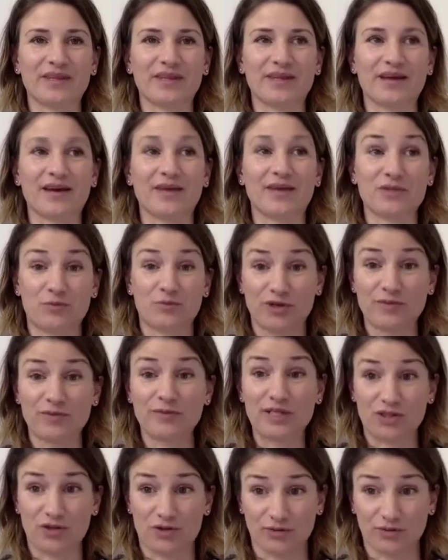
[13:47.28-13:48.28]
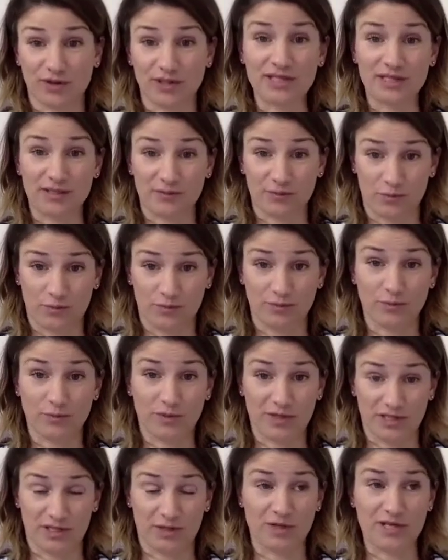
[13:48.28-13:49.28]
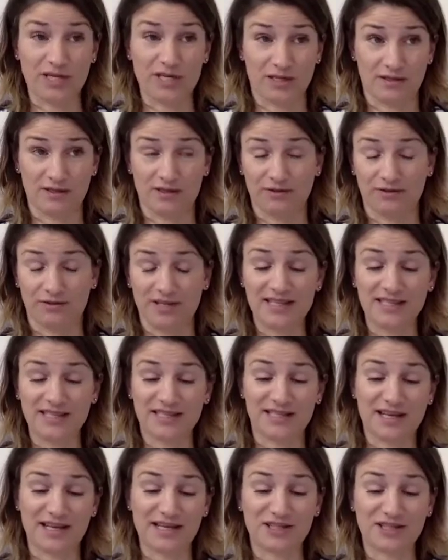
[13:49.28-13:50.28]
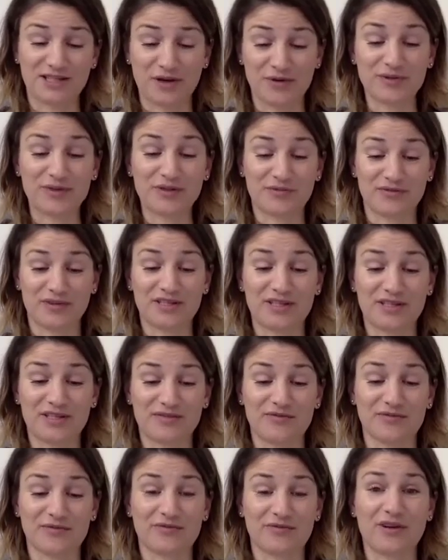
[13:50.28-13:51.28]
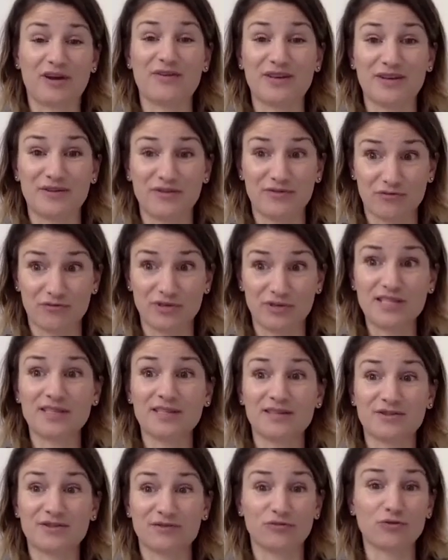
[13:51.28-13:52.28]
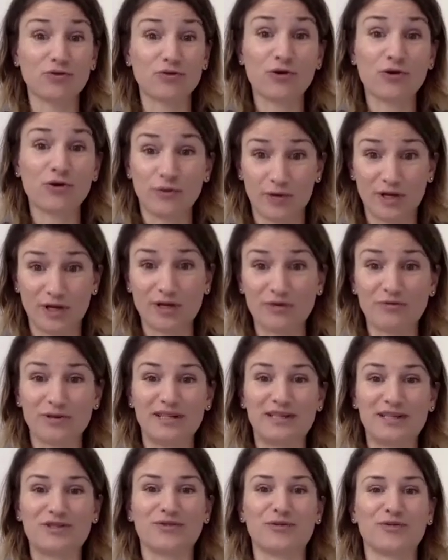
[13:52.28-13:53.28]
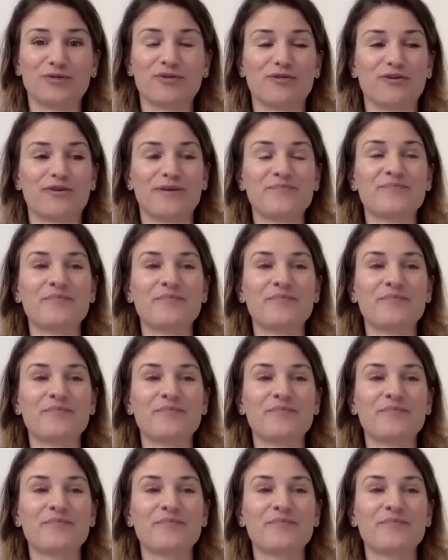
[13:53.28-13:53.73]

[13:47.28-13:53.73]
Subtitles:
I was premenstrual this week until yesterday. So it's very recent and raw, and we could really talk through it.